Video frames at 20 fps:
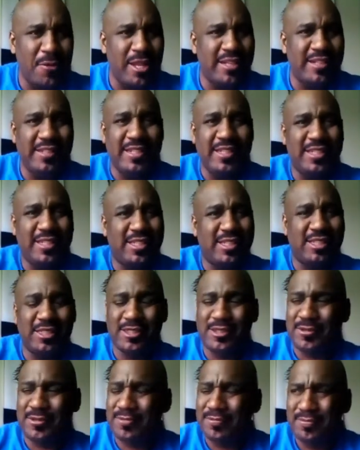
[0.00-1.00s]
Let's
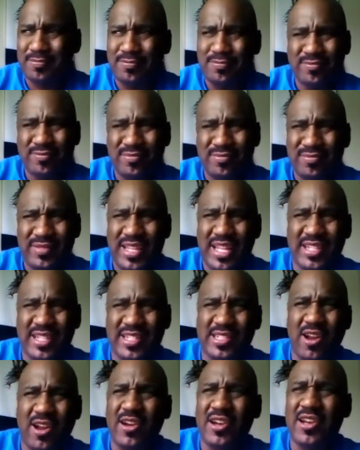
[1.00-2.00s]
just get
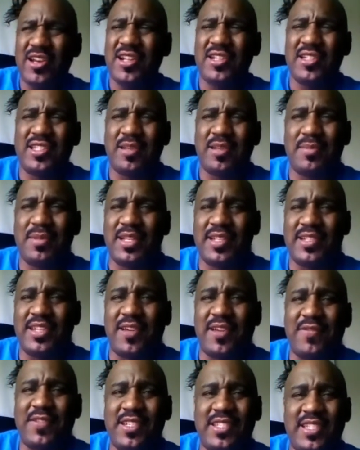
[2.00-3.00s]
started on some of this
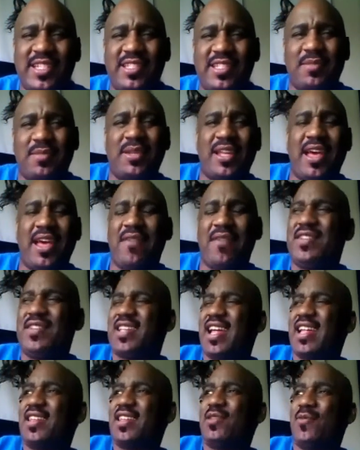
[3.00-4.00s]
stuff. Let's get some of the
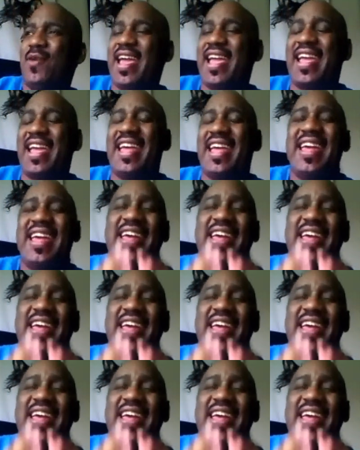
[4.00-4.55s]
obvious out of the way.